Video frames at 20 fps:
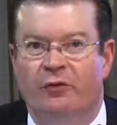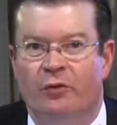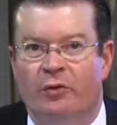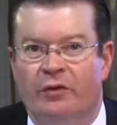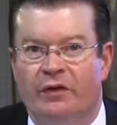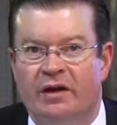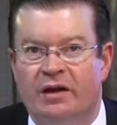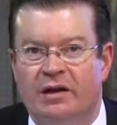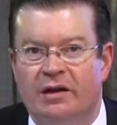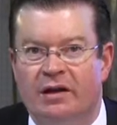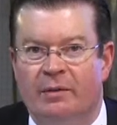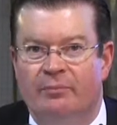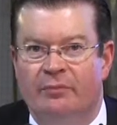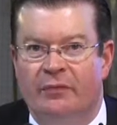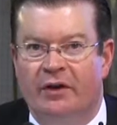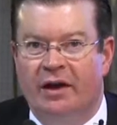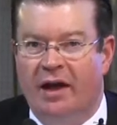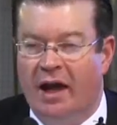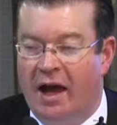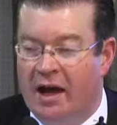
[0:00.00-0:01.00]
For
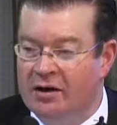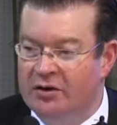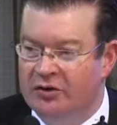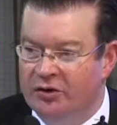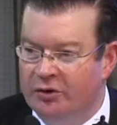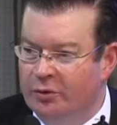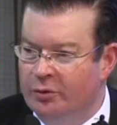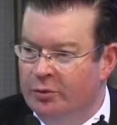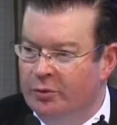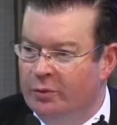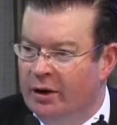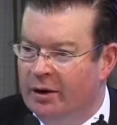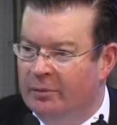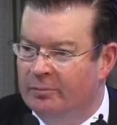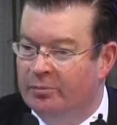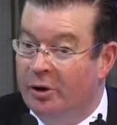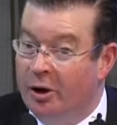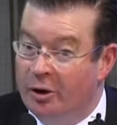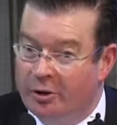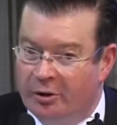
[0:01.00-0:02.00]
the
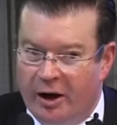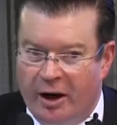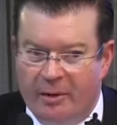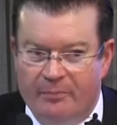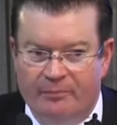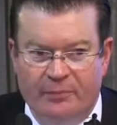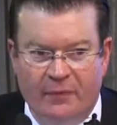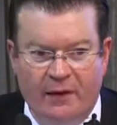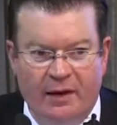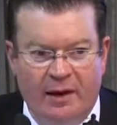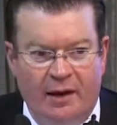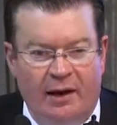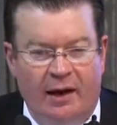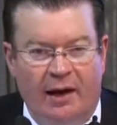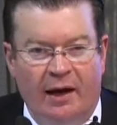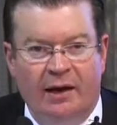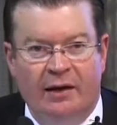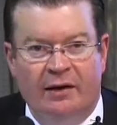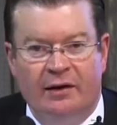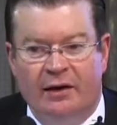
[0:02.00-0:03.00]
CANdo program
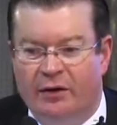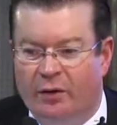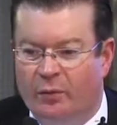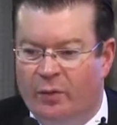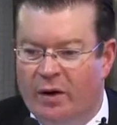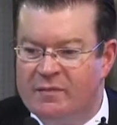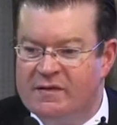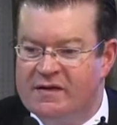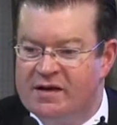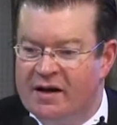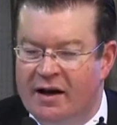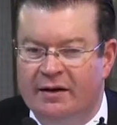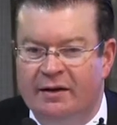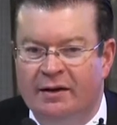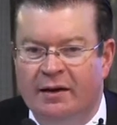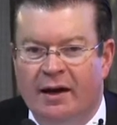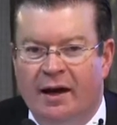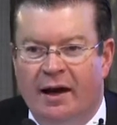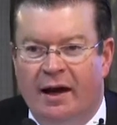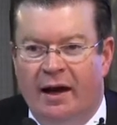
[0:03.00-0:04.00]
and the website,
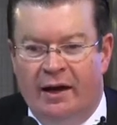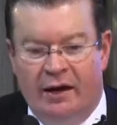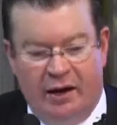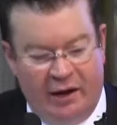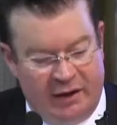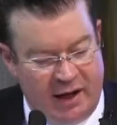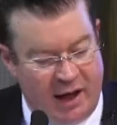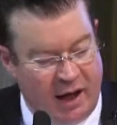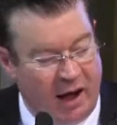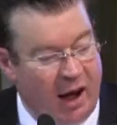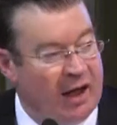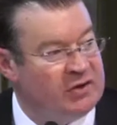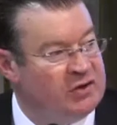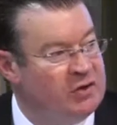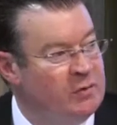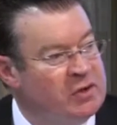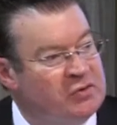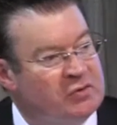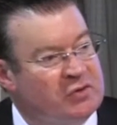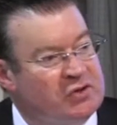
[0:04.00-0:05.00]
and I'd now like
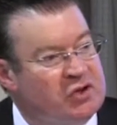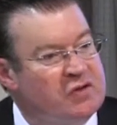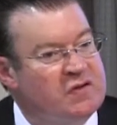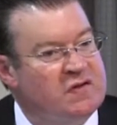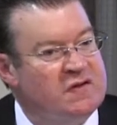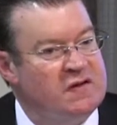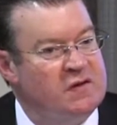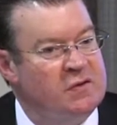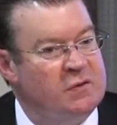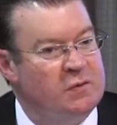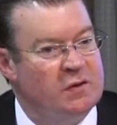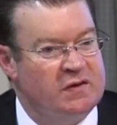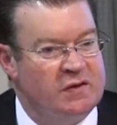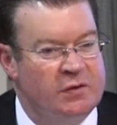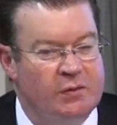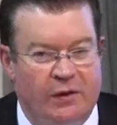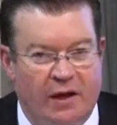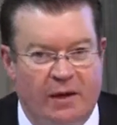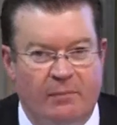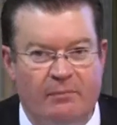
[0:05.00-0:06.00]
to introduce you
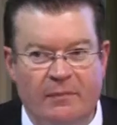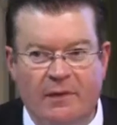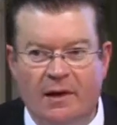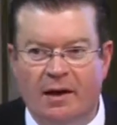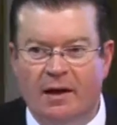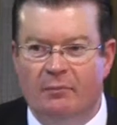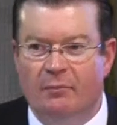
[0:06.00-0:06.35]
to them.